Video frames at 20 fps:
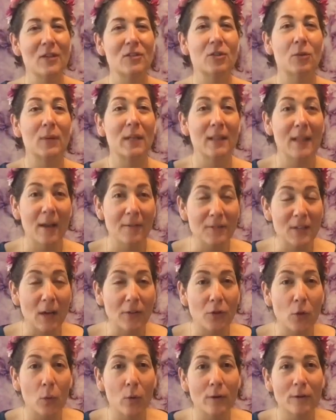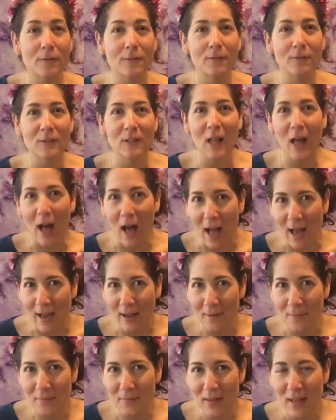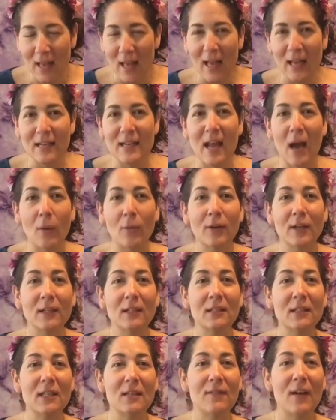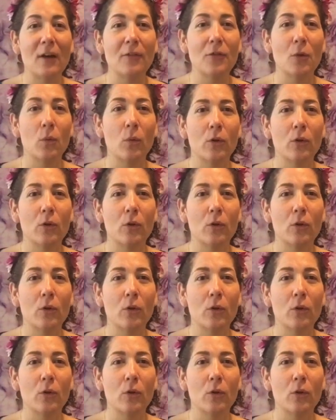So we left out the word fly. Now we're gonna leave out the